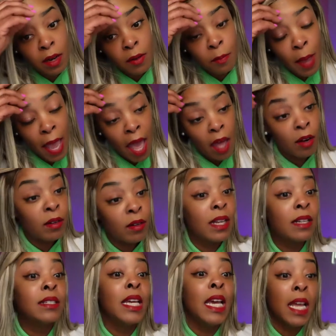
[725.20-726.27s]
battle
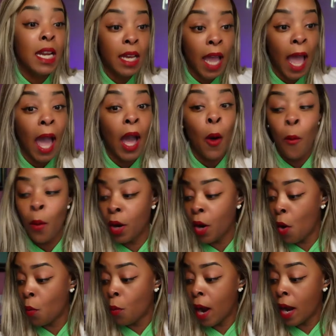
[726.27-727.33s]
that Diddy got going
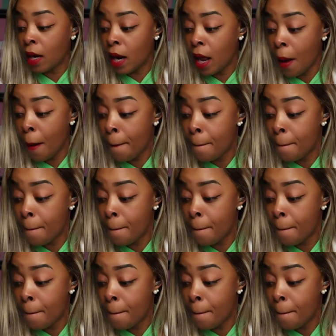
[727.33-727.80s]
on right now.